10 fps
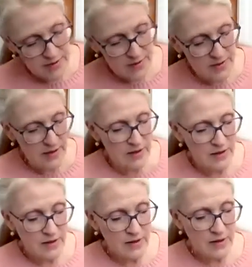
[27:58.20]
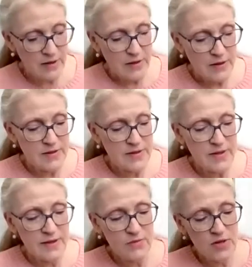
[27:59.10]
Let's see. It
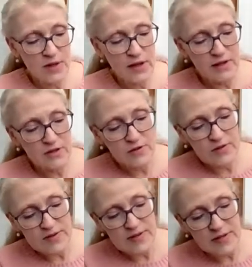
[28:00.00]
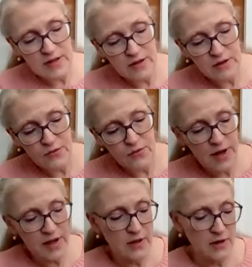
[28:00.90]
seemed to like to sit
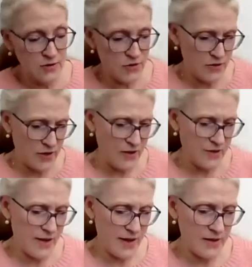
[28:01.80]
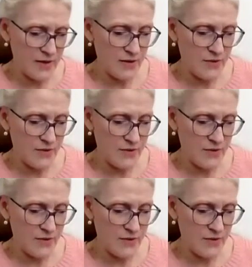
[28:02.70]
right underneath that